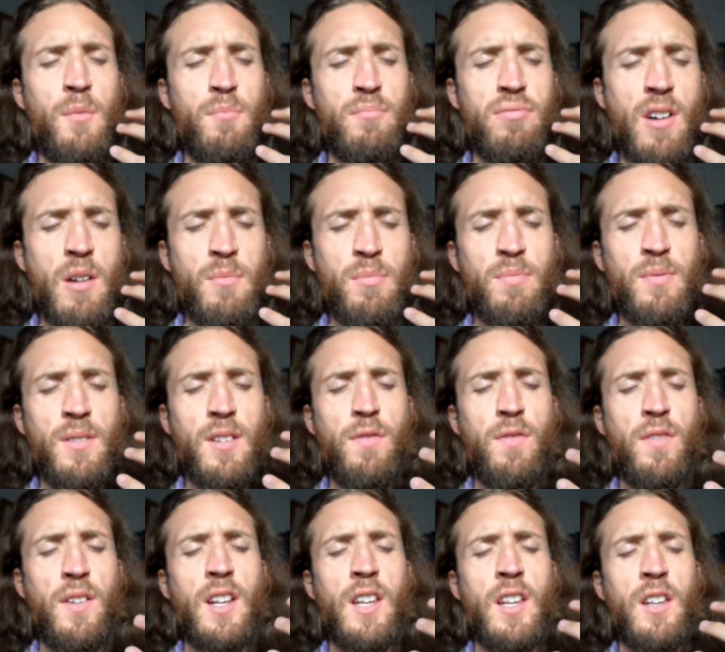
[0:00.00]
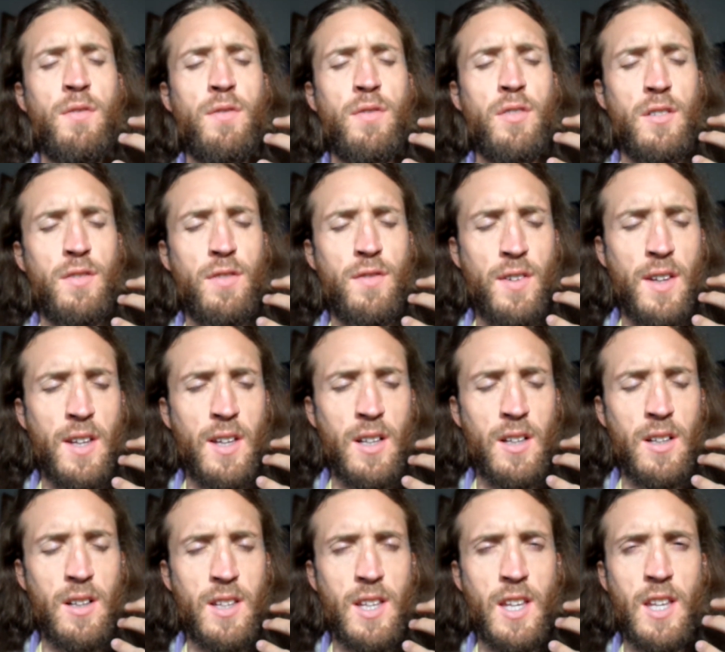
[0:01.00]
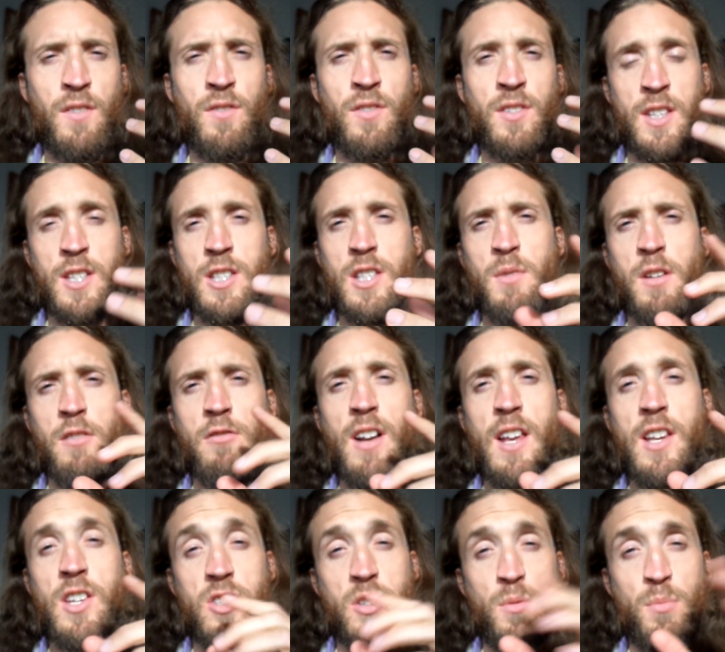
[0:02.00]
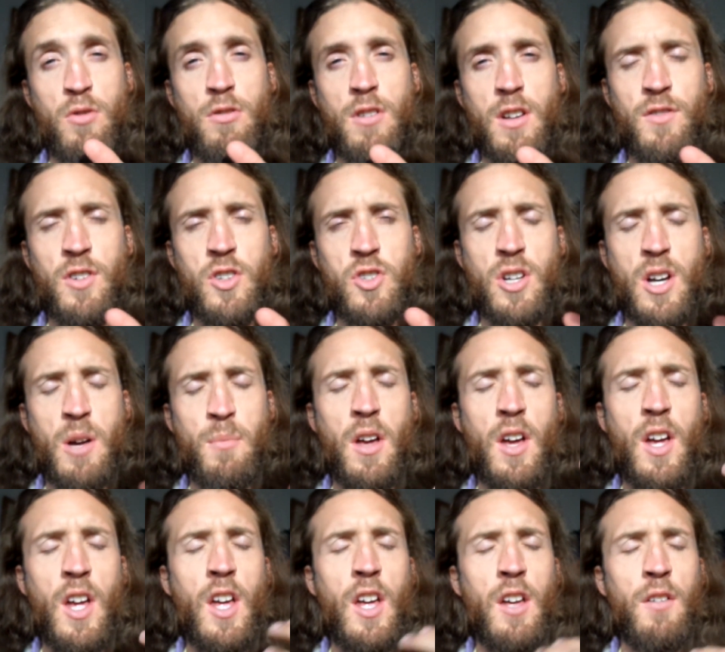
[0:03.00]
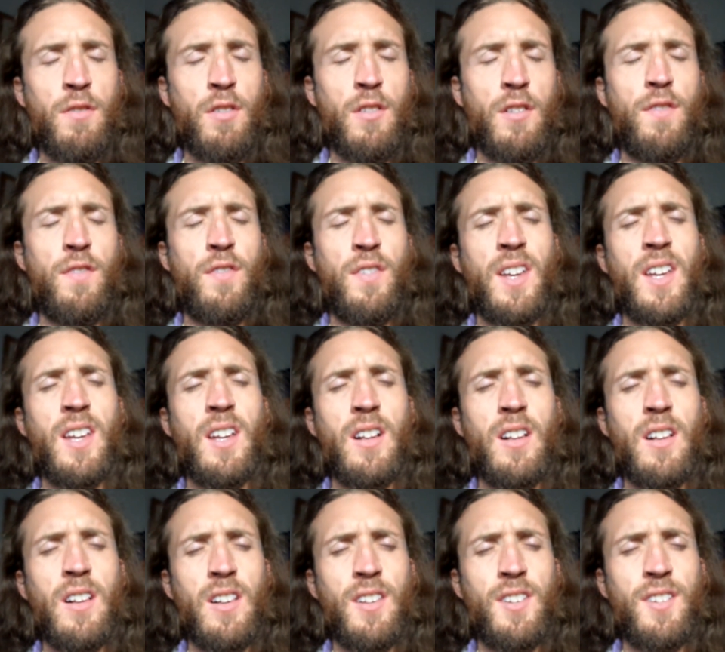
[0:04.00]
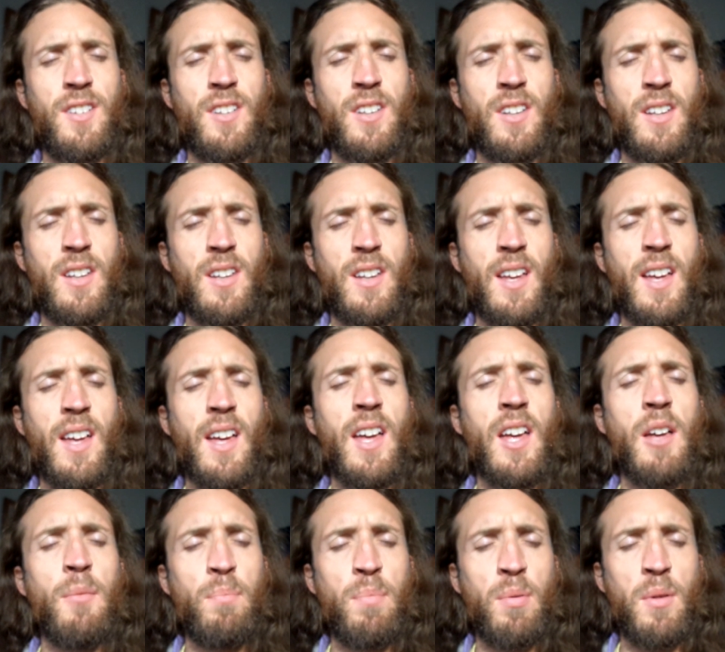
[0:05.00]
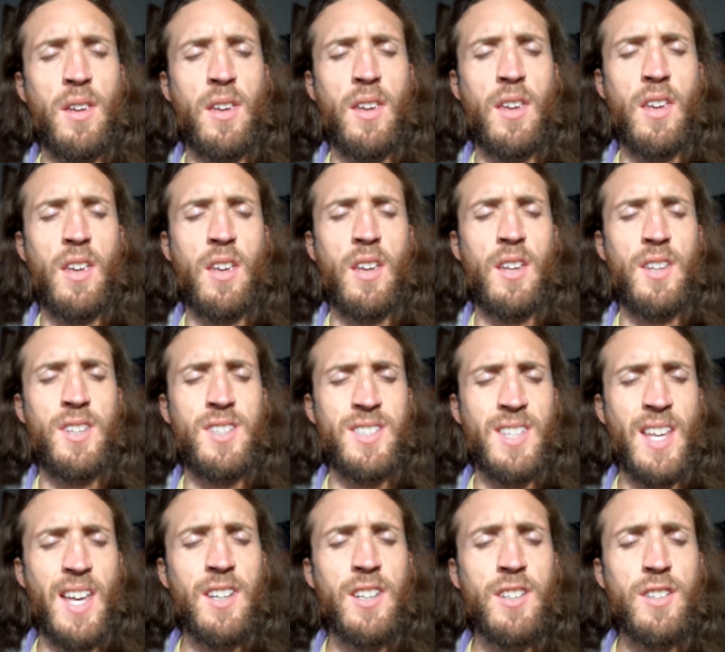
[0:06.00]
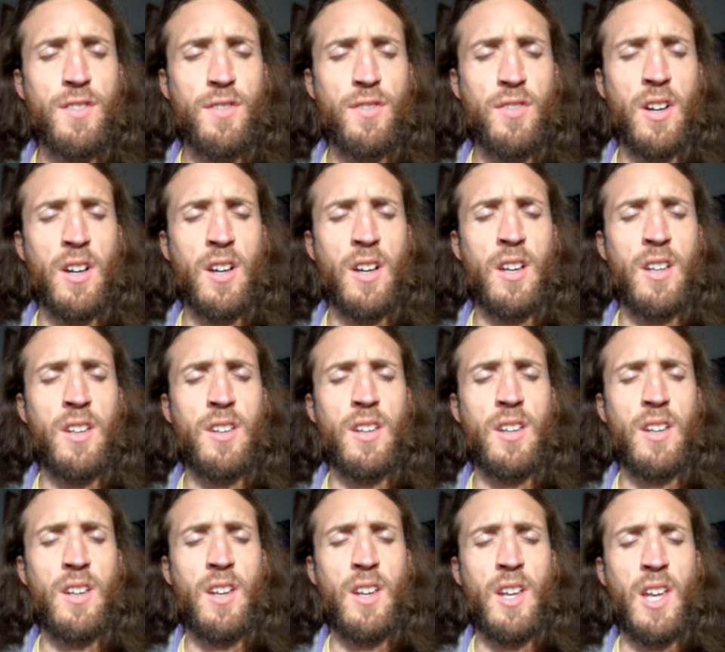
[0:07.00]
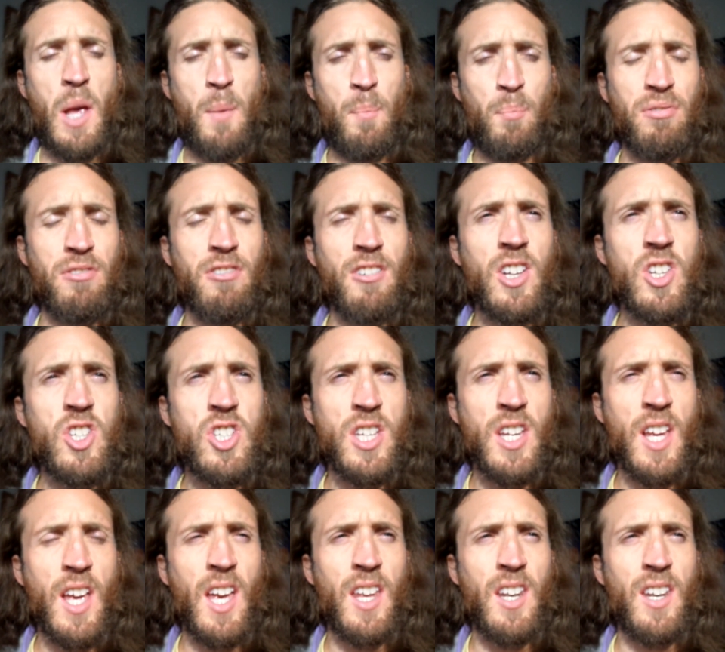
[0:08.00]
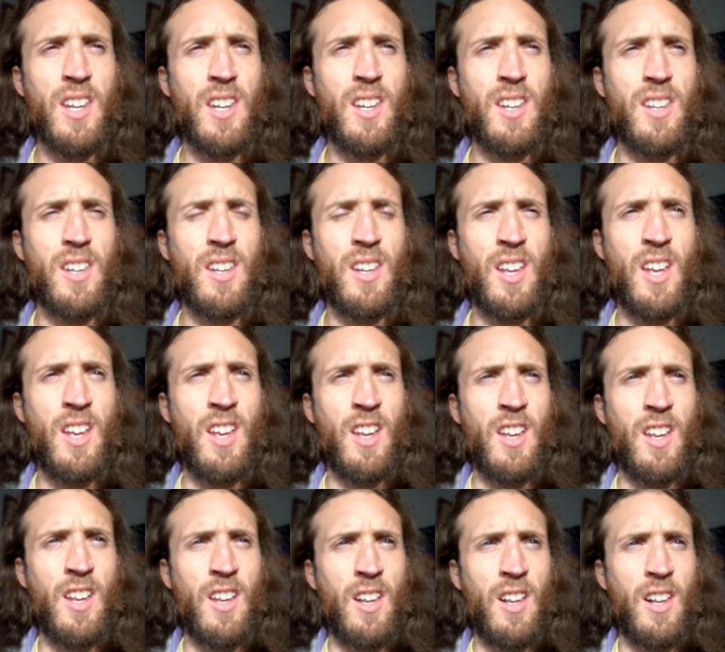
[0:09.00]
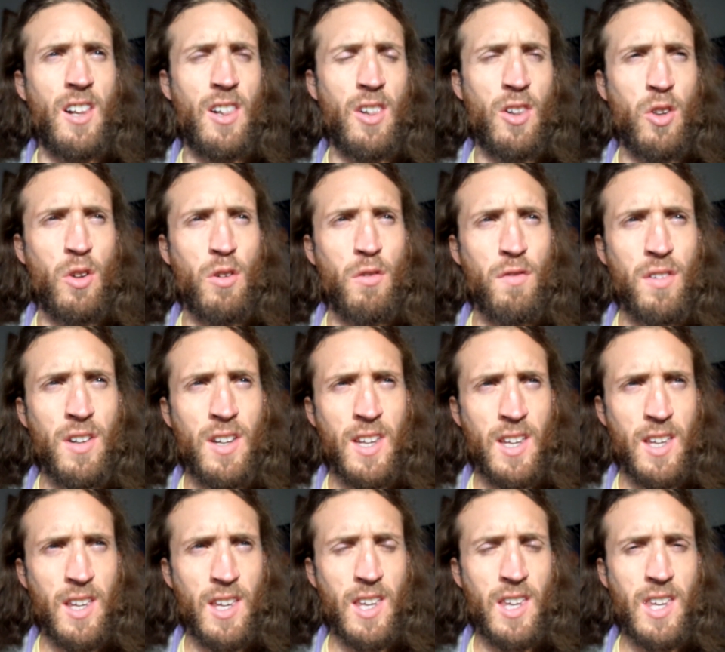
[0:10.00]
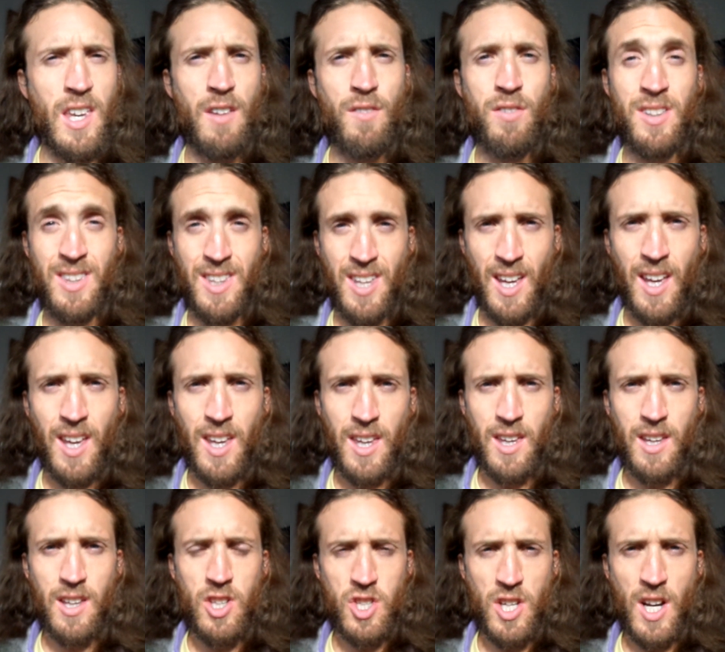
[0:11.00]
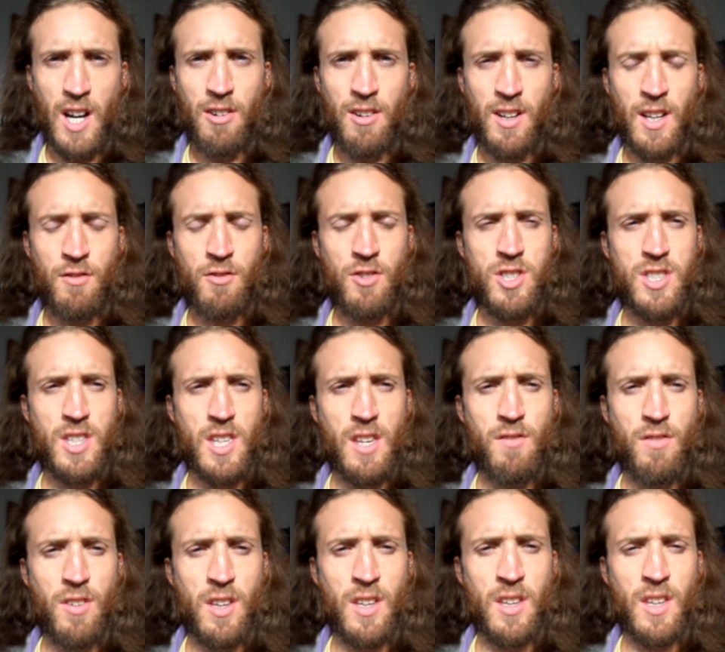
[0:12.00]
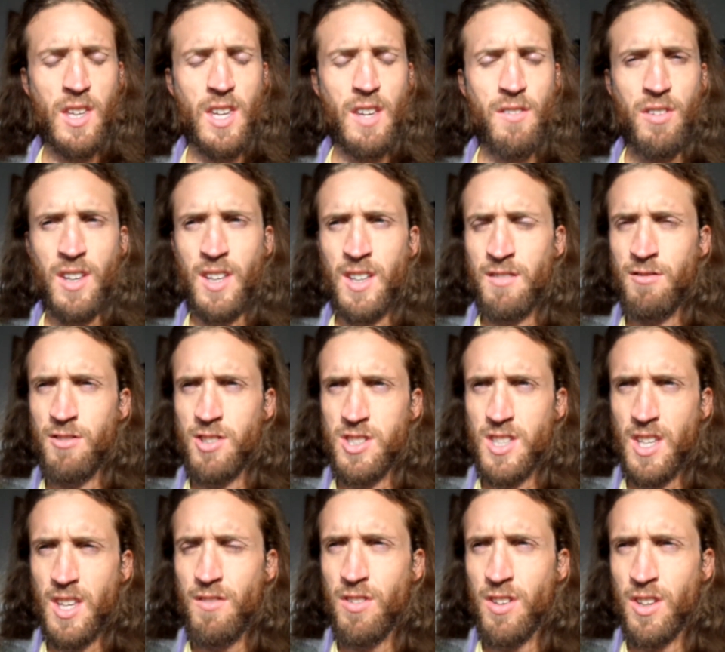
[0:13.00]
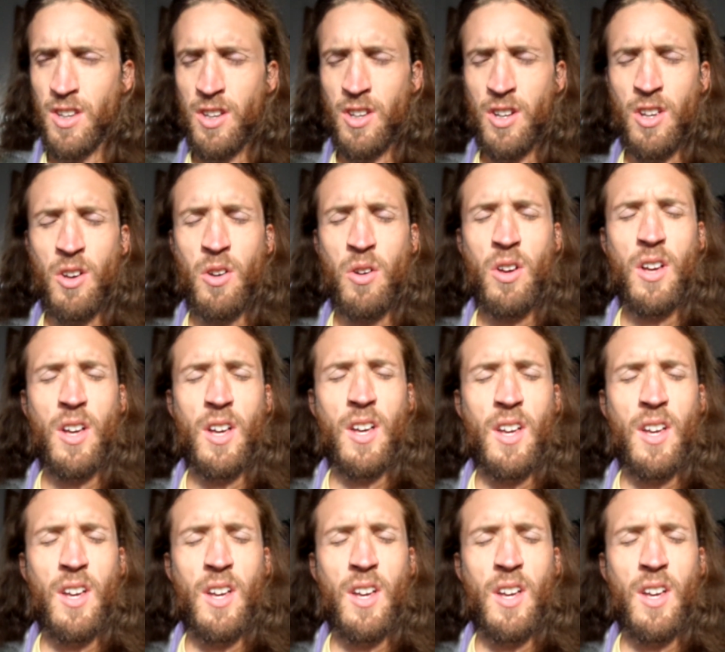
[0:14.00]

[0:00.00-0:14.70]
probably feeling fulfilled. Even this can be a relationship or even a job. Fulfilled, happy, satisfied, appreciated, lovely give and take, sharing and receiving, giving and receiving, you know,